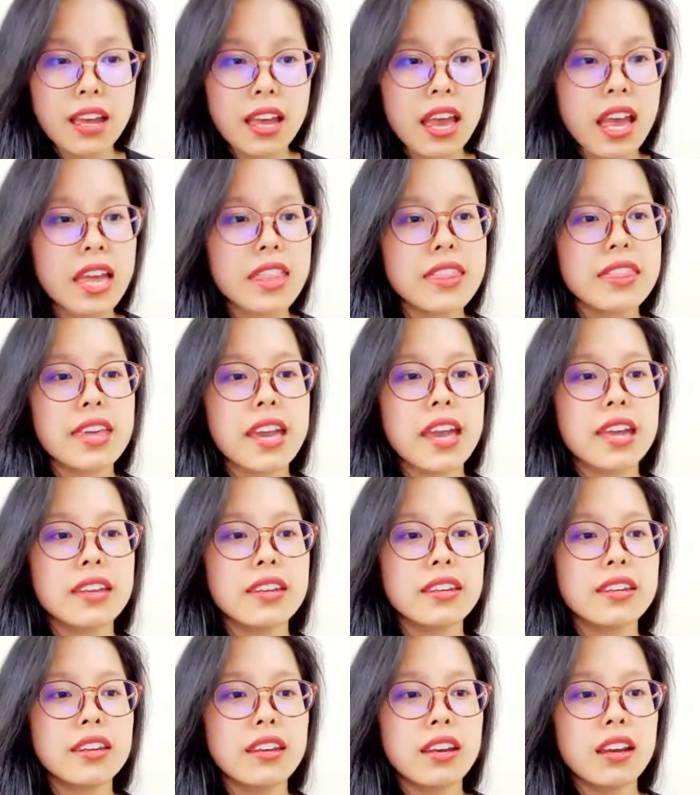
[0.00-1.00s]
And
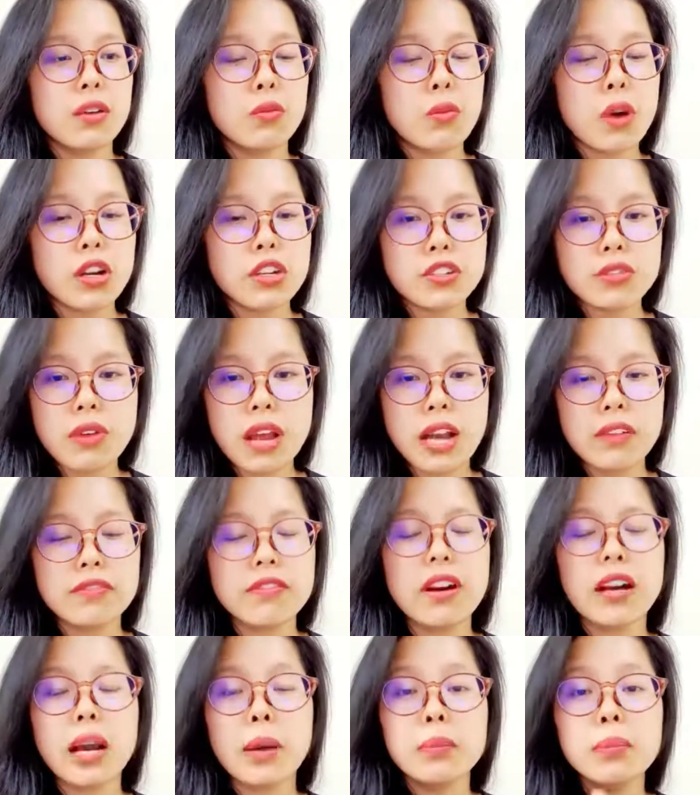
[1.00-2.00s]
then once you have
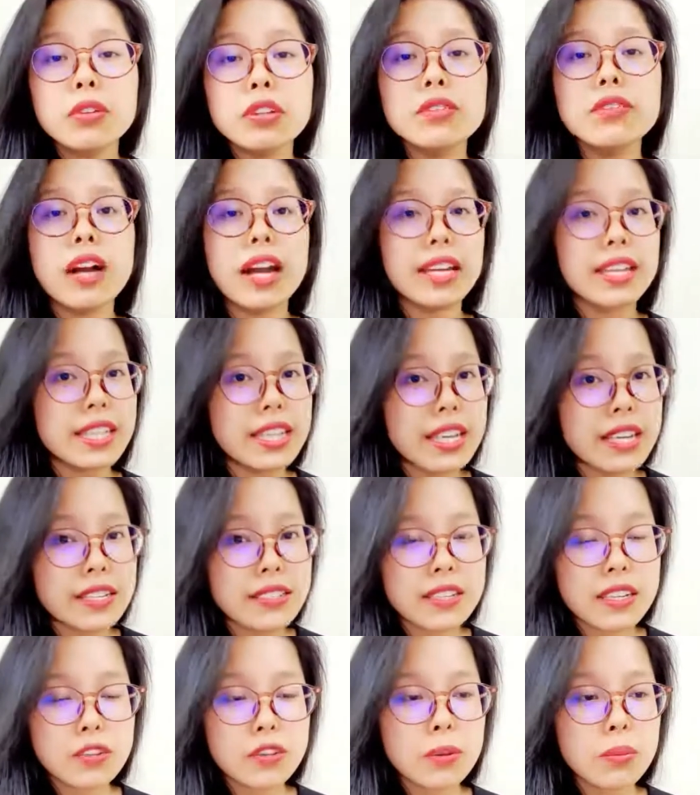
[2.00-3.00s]
a couple of ideas
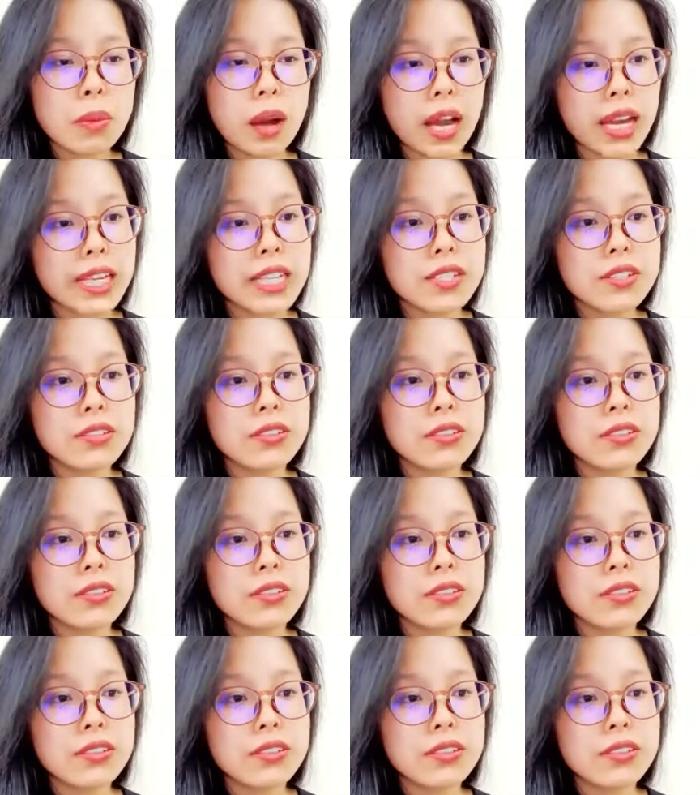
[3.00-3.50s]
in your mind,